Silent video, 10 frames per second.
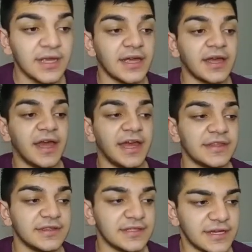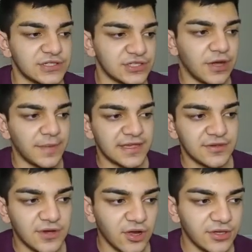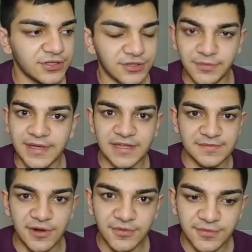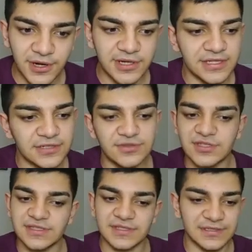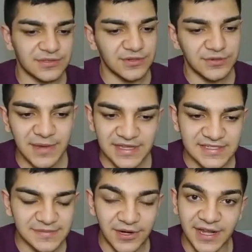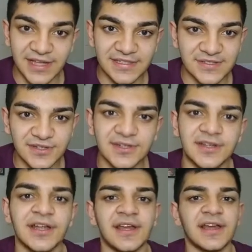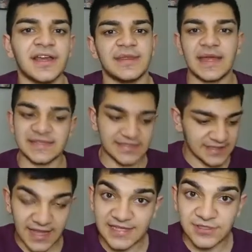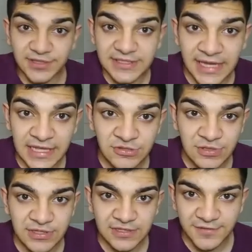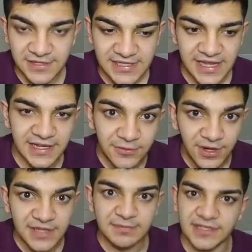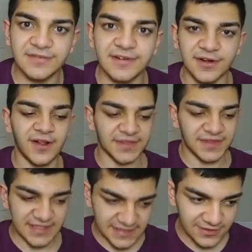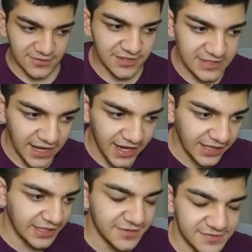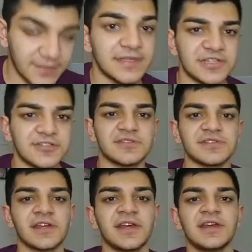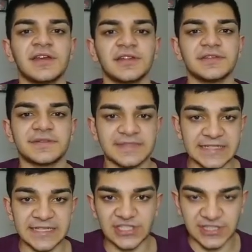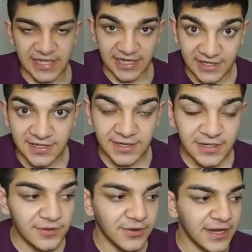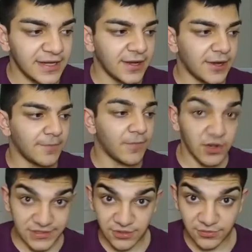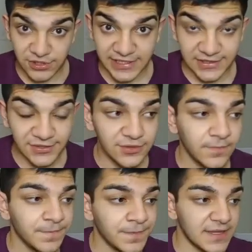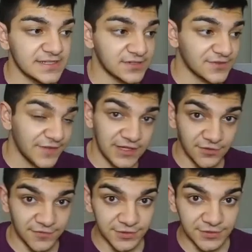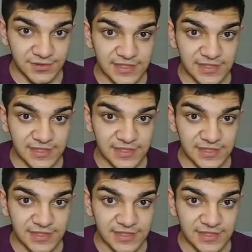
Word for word: and they'll make you call on you they'll make a smart remark and you just you know you make a smart answer and that's that's all the engagement you need for the day right believe it or not that's literally the highlight of some teachers teaching day right? Um, also, what you can do is there's video filters. I know